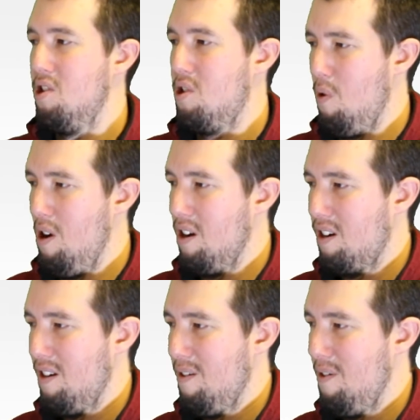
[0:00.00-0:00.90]
work.
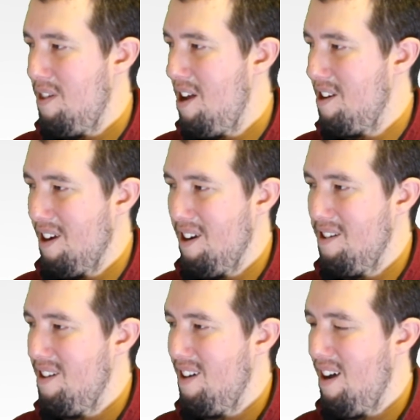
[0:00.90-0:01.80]
There you go.
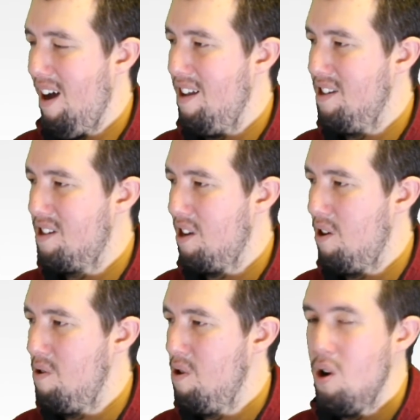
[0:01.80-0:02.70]
And
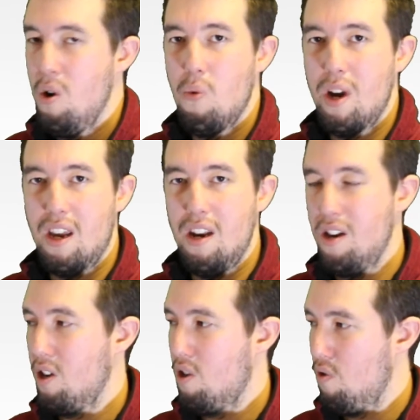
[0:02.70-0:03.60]
so we can
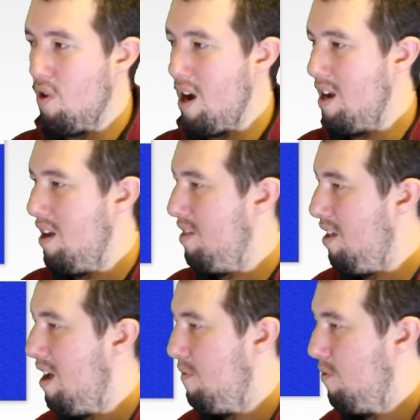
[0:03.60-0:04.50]
create the
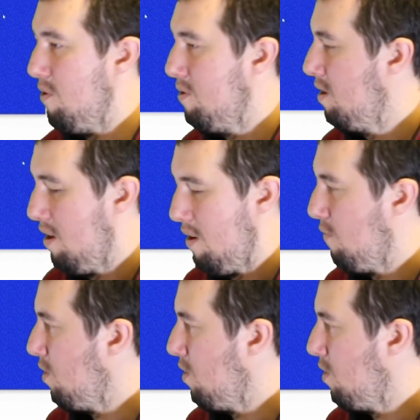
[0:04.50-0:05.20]
level. If we go